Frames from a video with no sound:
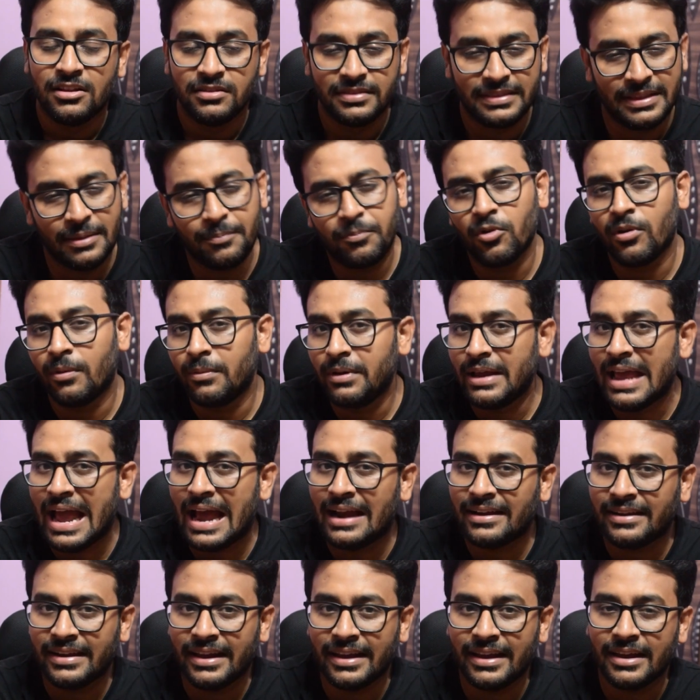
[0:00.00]
They probably
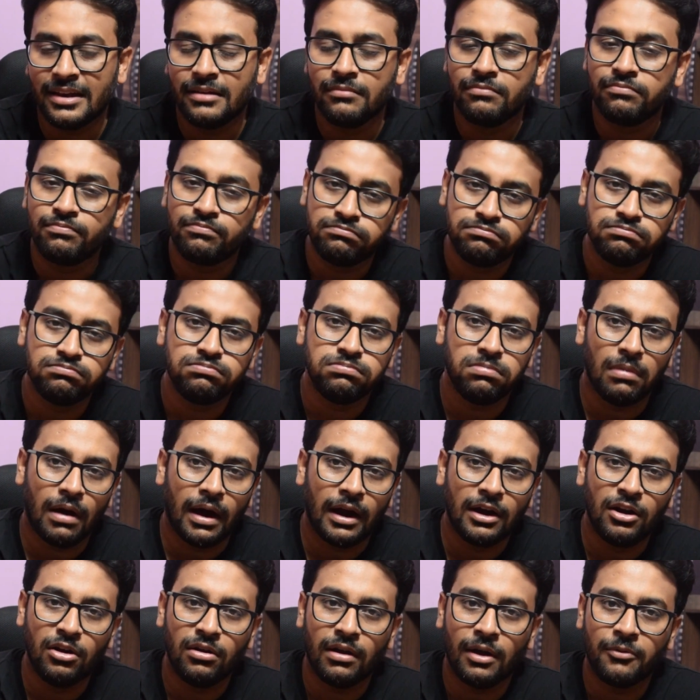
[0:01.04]
have taken
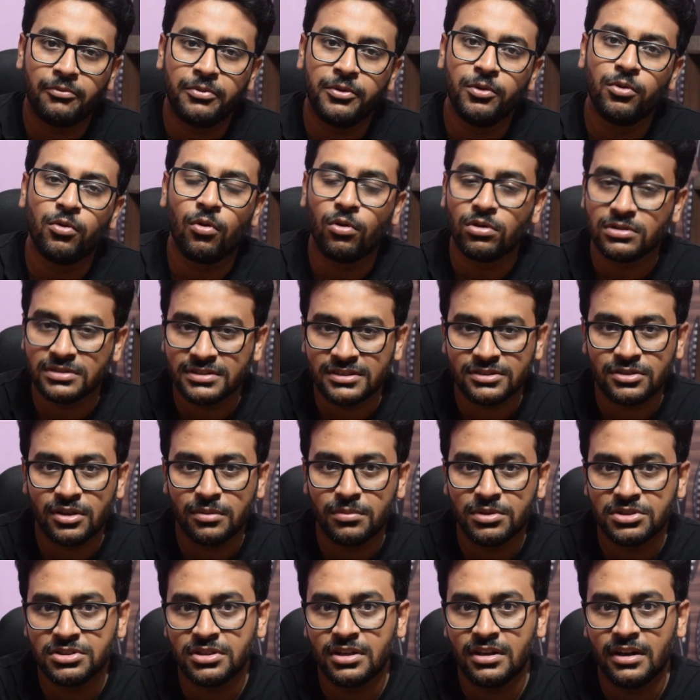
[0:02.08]
a few courses
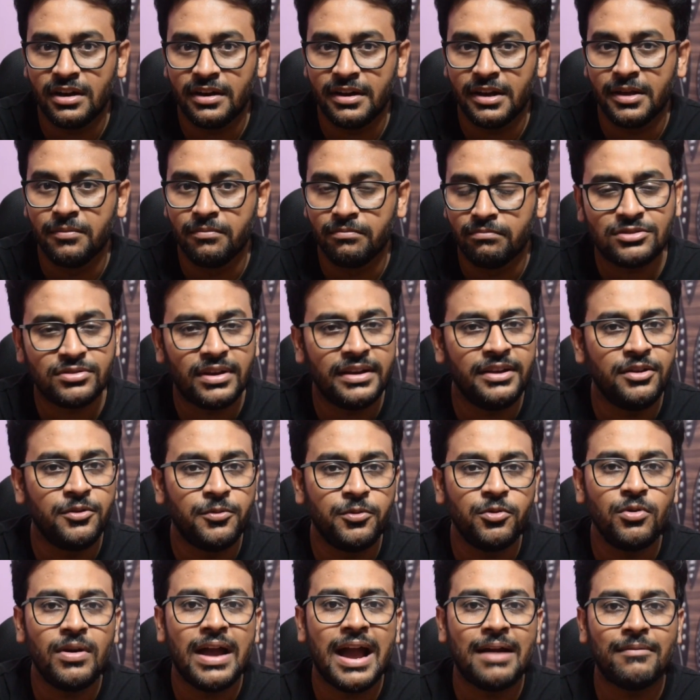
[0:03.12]
on machine learning. So
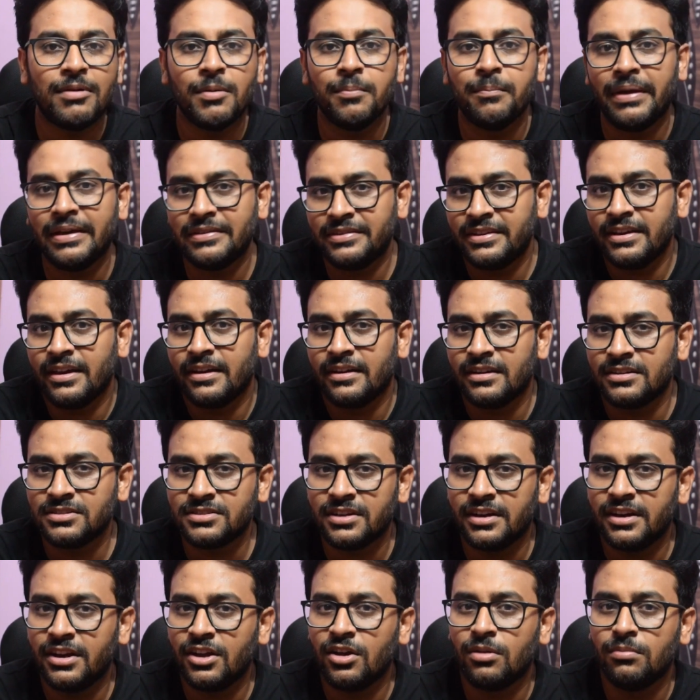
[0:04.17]
if you have a basic
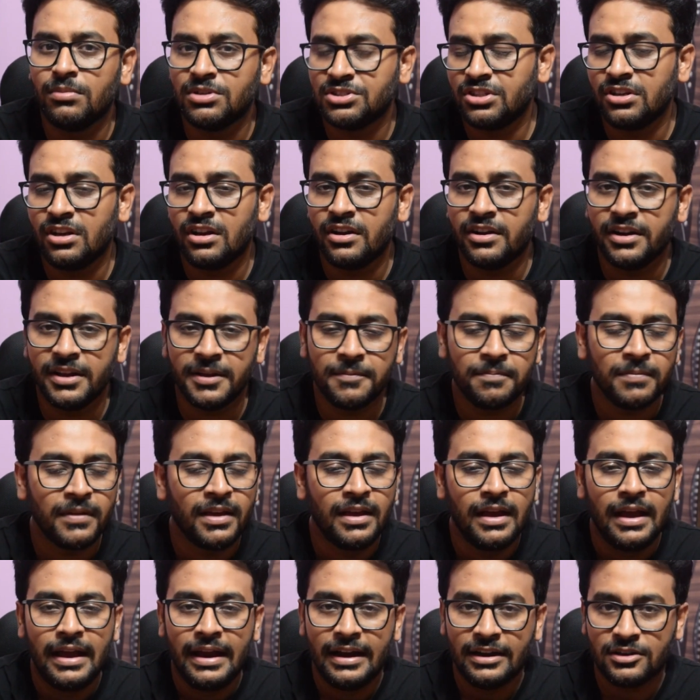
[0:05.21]
understanding of machine learning,
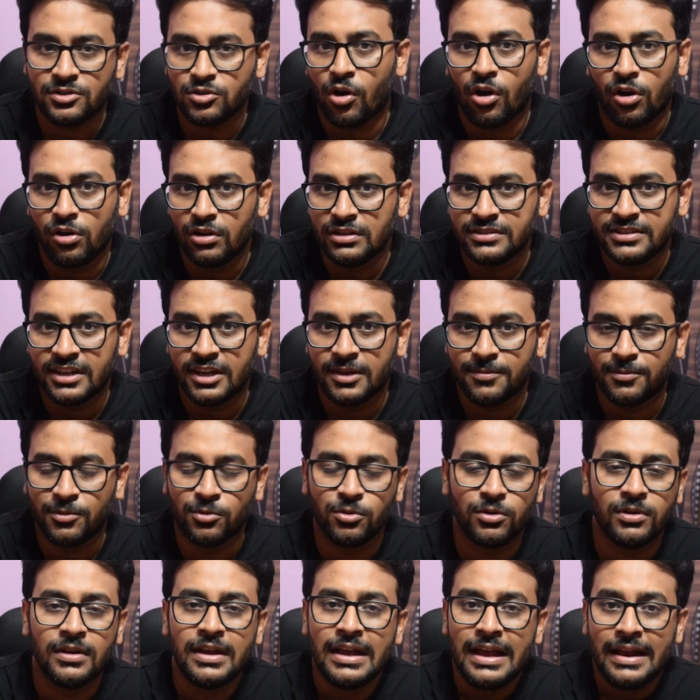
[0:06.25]
it's always
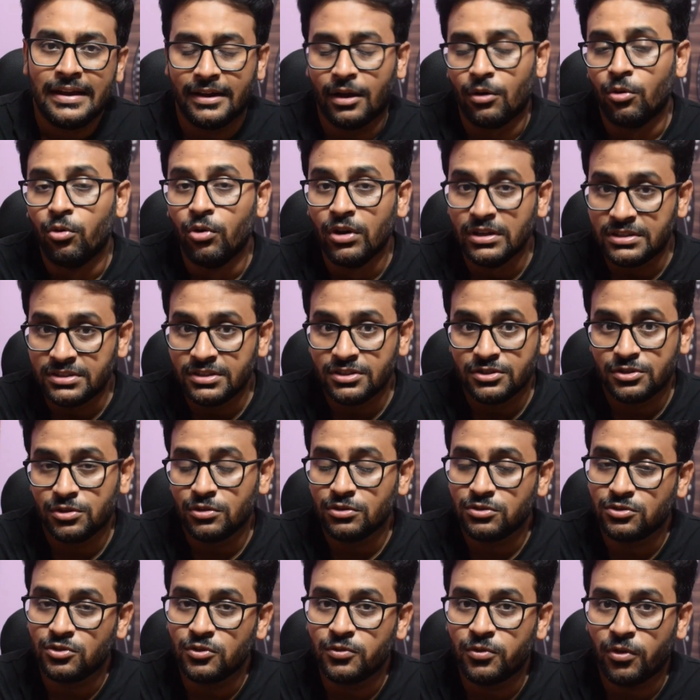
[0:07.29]
helpful. Now, which
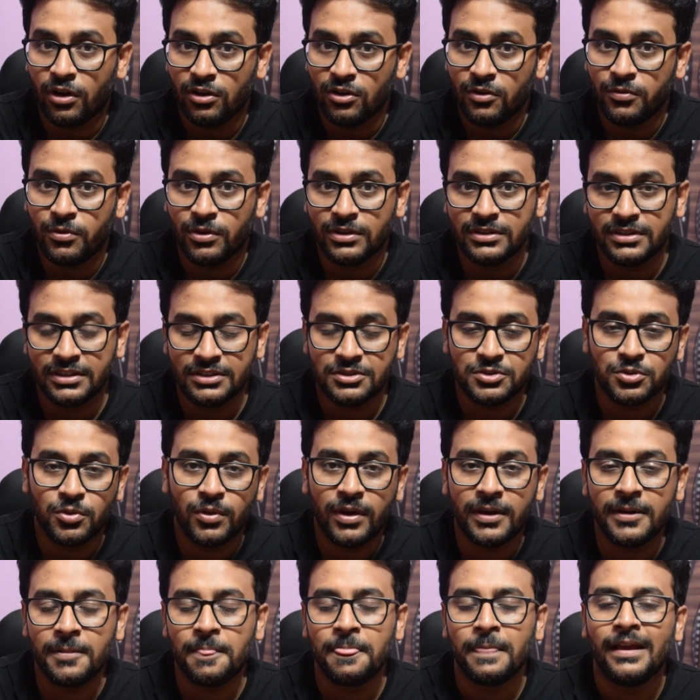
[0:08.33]
resource to follow for this
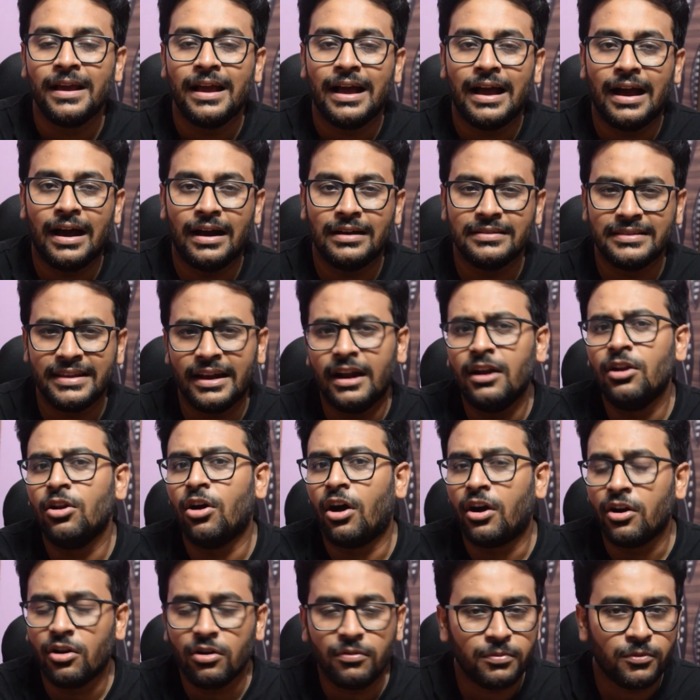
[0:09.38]
one? There are a
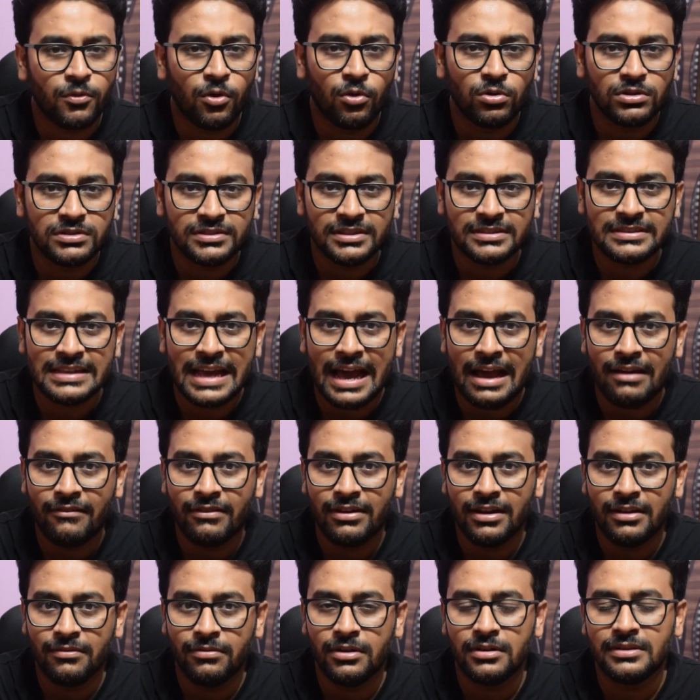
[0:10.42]
lot of courses
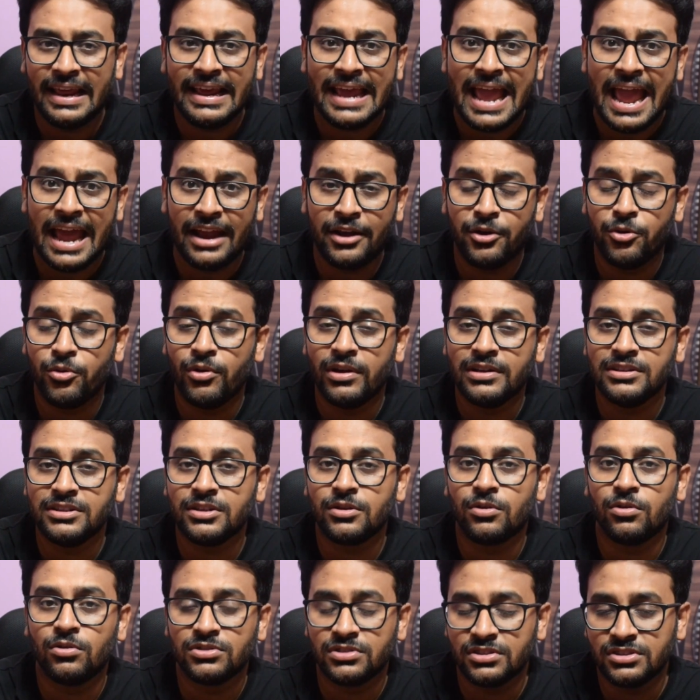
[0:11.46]
available, like Andrew
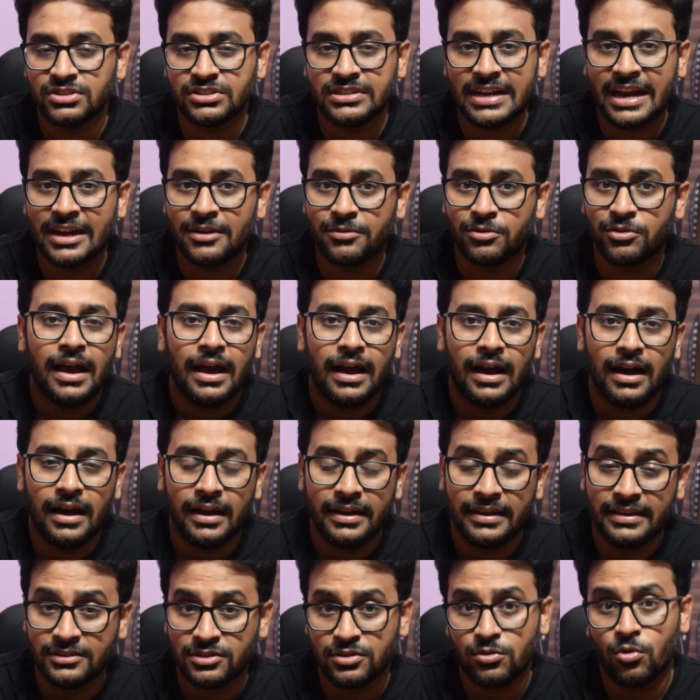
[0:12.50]
Ng course in Stanford.
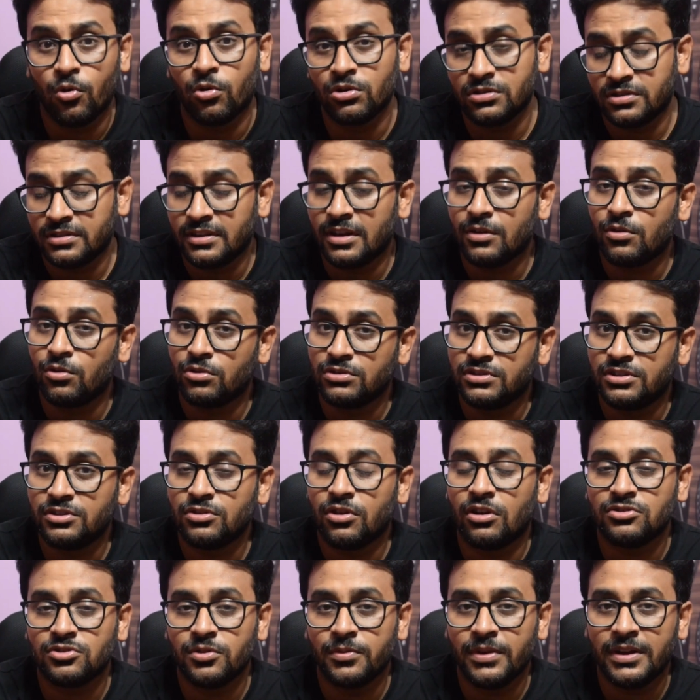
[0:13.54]
His Coursera course
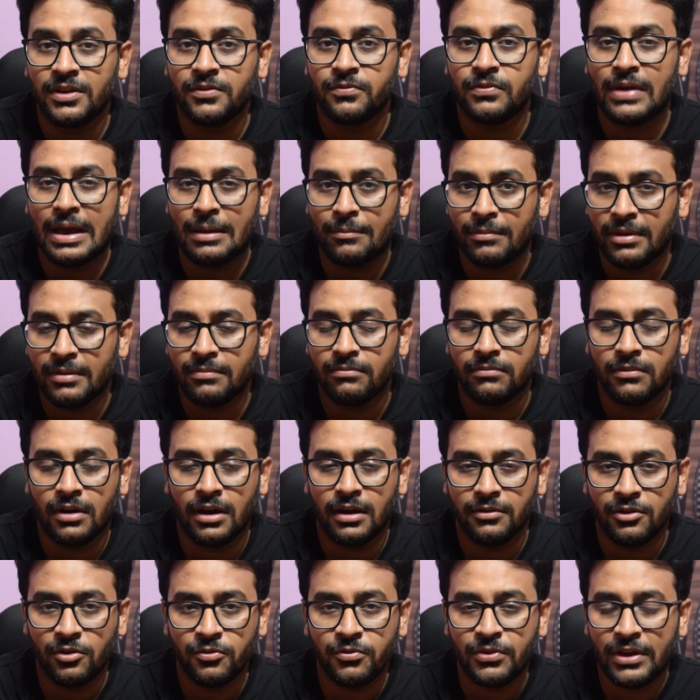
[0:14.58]
is also very
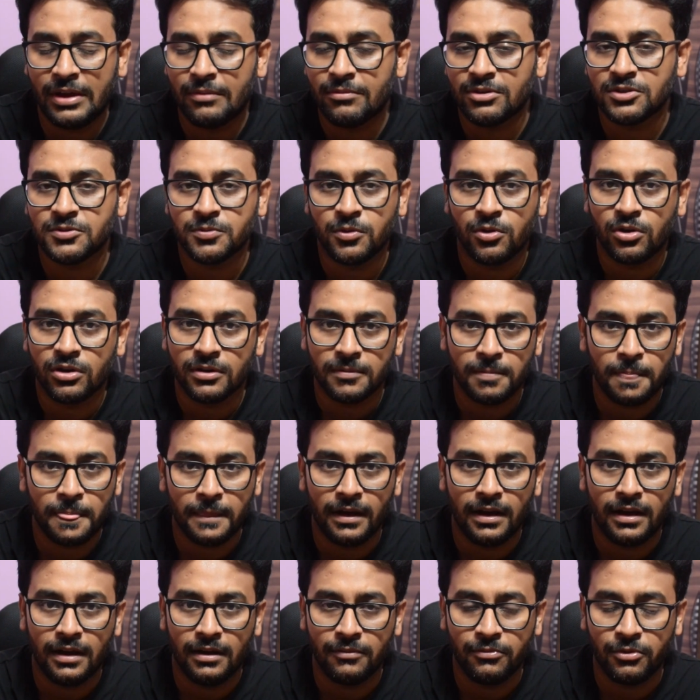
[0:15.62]
famous for
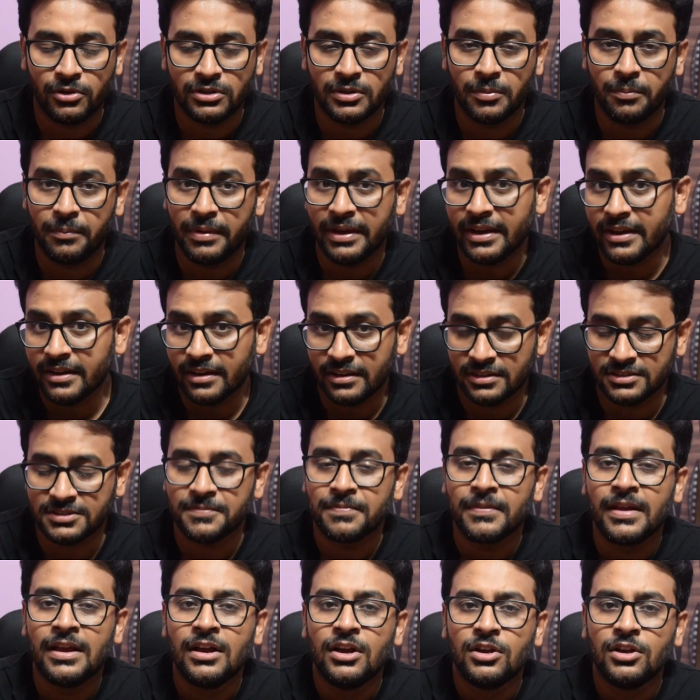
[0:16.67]
the beginners.